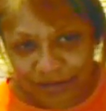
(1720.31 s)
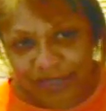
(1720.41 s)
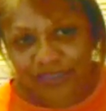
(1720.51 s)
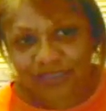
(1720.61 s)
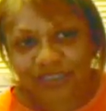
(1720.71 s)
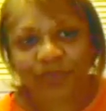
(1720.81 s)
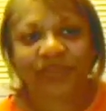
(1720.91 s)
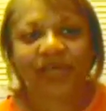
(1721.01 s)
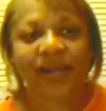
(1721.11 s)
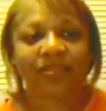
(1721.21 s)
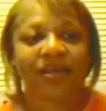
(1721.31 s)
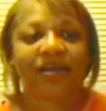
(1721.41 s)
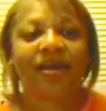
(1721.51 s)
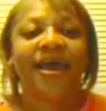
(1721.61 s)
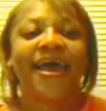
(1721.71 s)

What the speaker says: Okay, let's just put that out there.